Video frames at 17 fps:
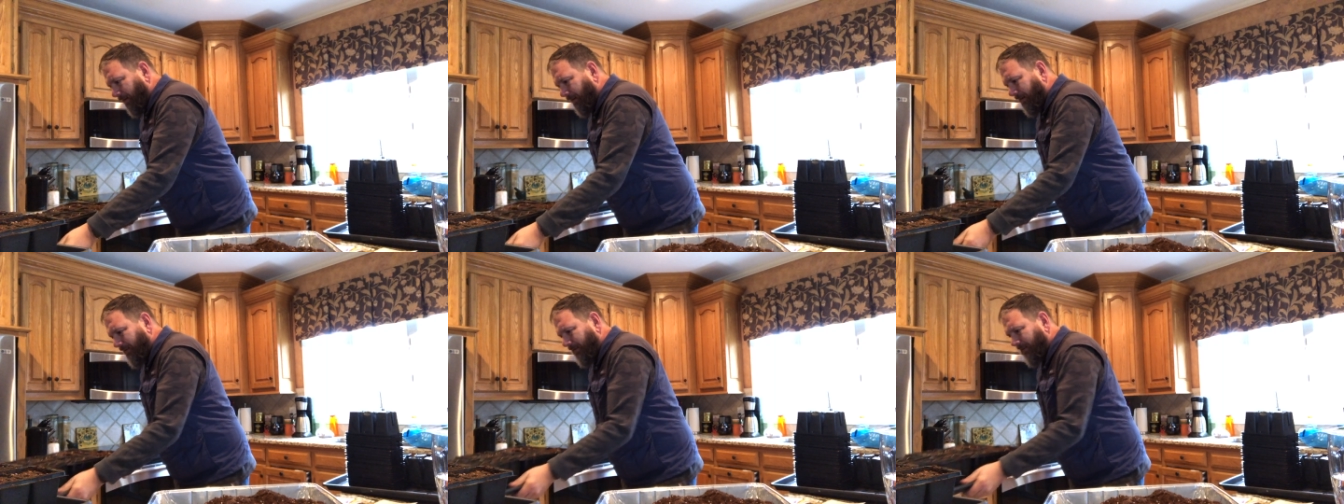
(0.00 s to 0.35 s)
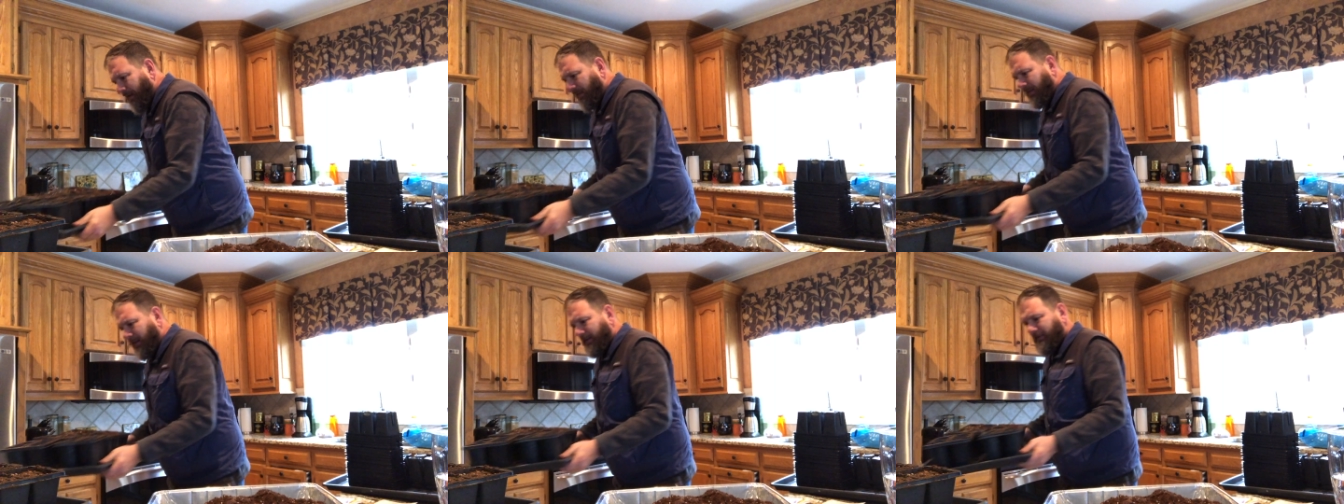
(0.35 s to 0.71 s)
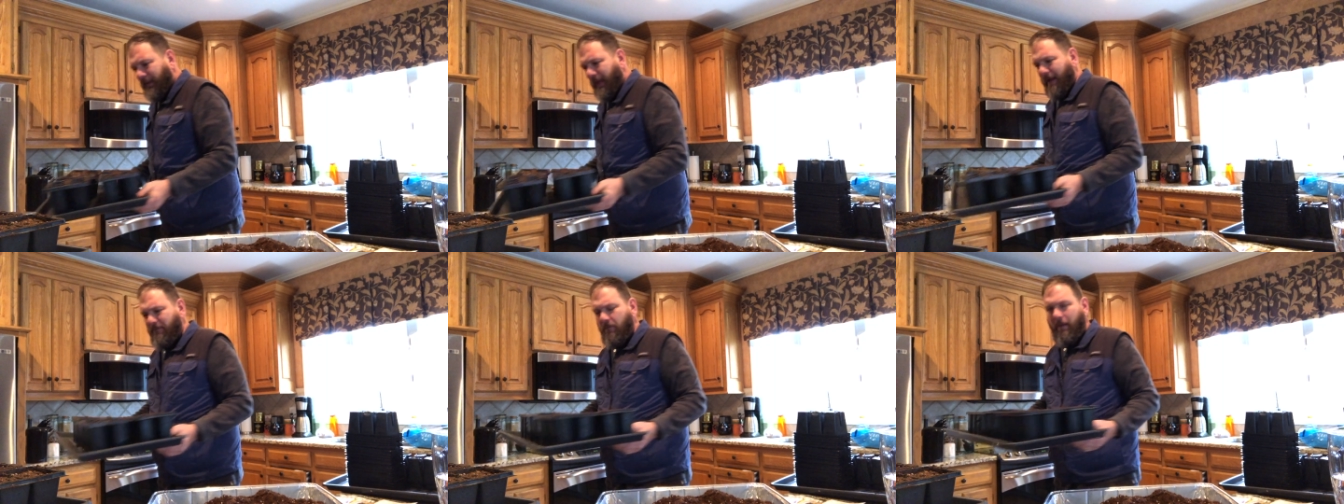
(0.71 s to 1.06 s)
Now these
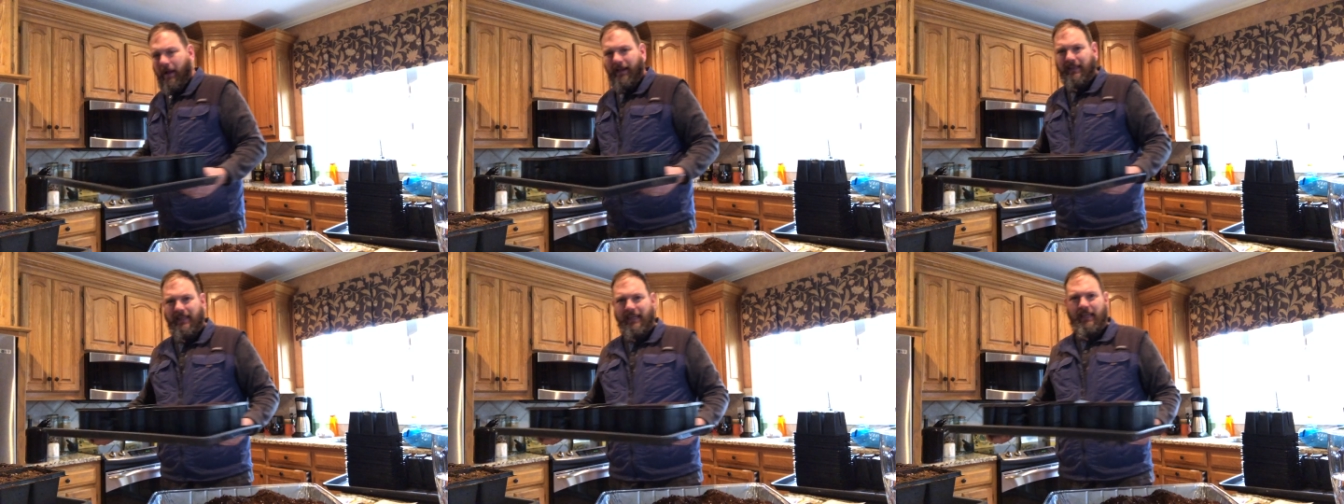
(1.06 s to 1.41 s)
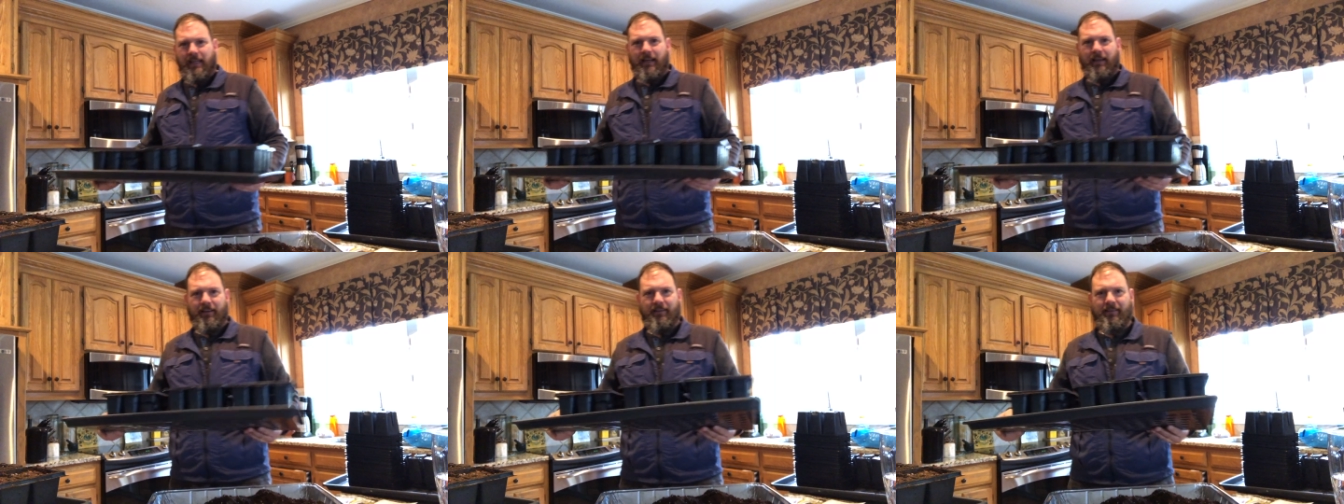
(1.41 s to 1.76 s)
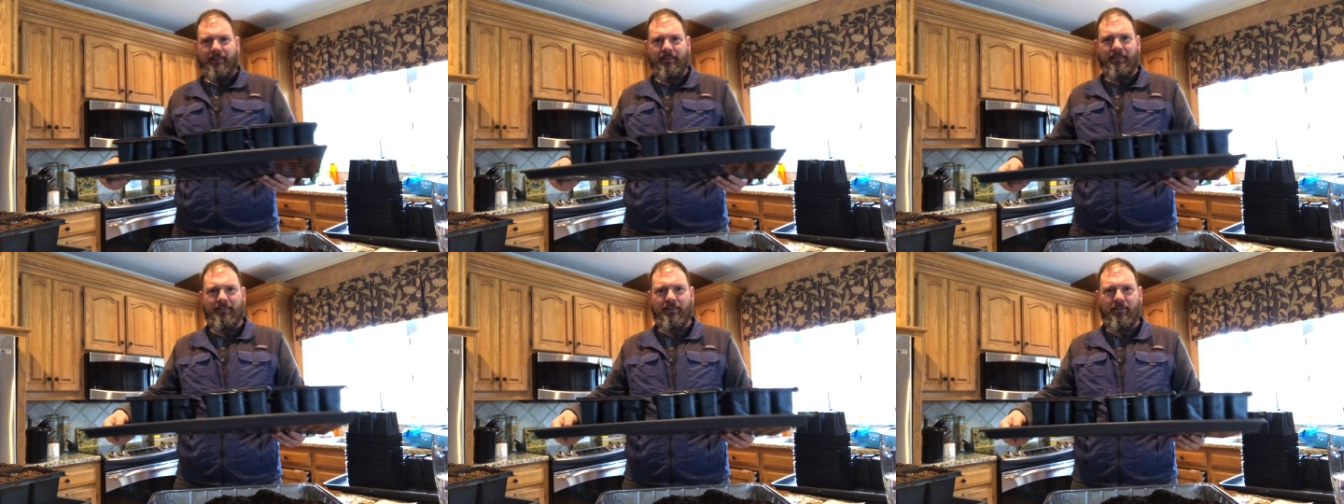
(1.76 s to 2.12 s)
came from IKEA.
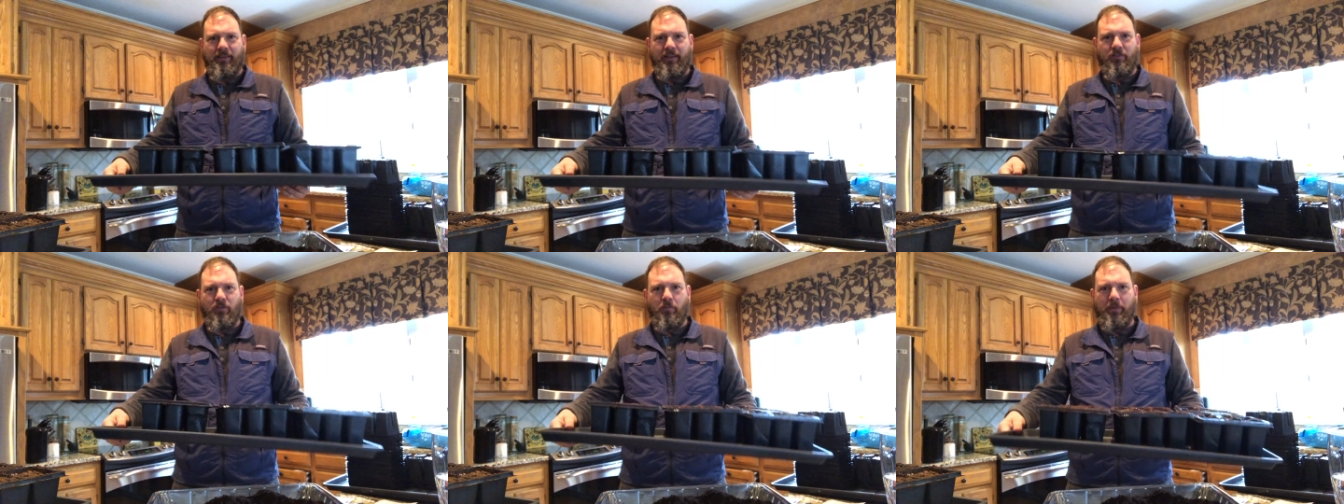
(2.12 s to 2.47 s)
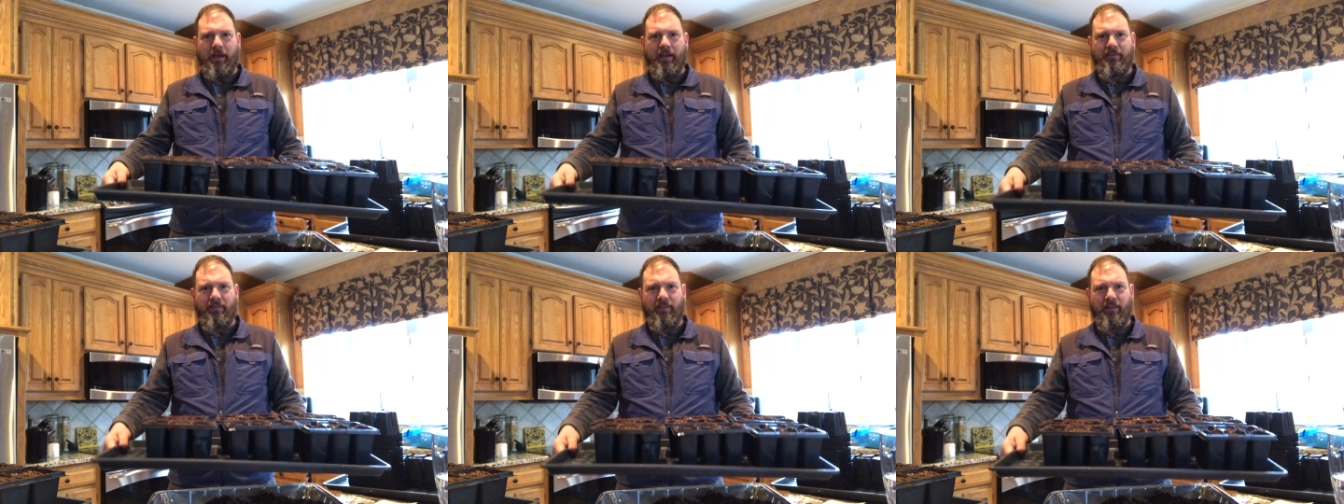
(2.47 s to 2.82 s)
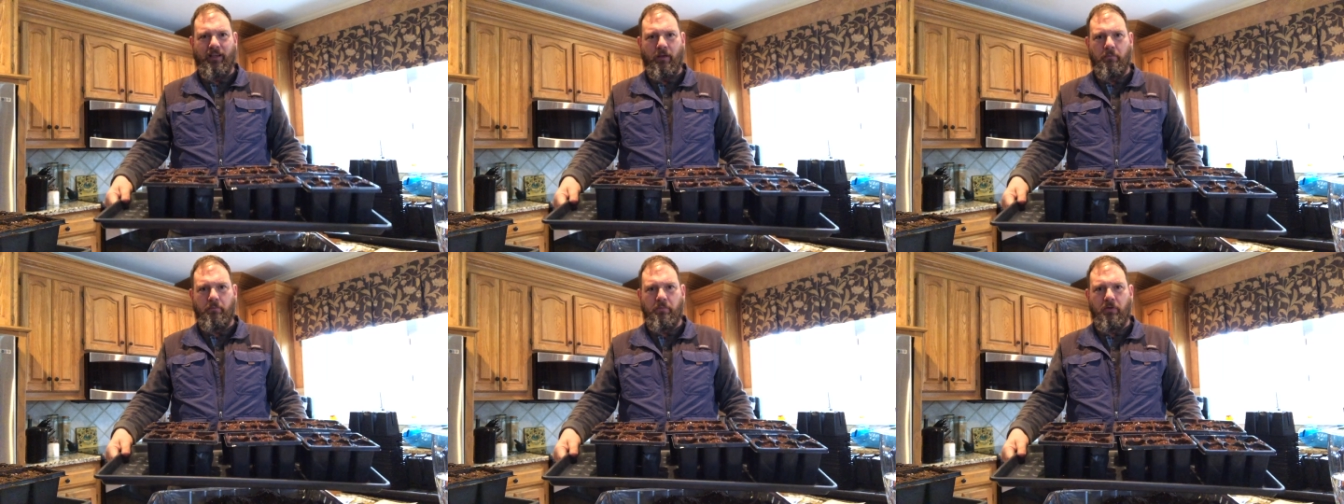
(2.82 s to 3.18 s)
So these are basically
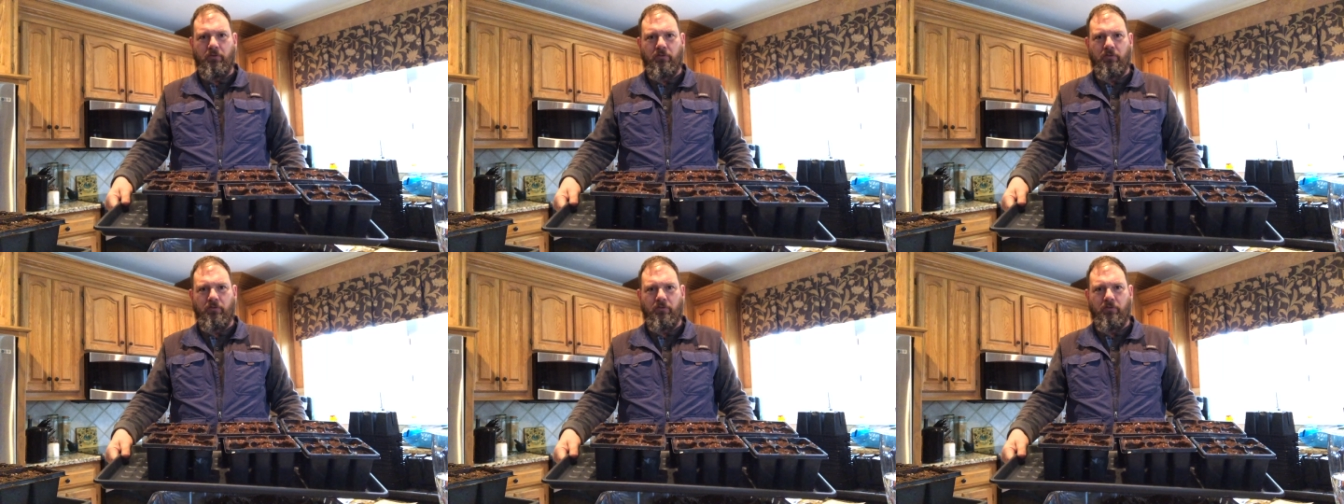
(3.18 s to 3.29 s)
a boot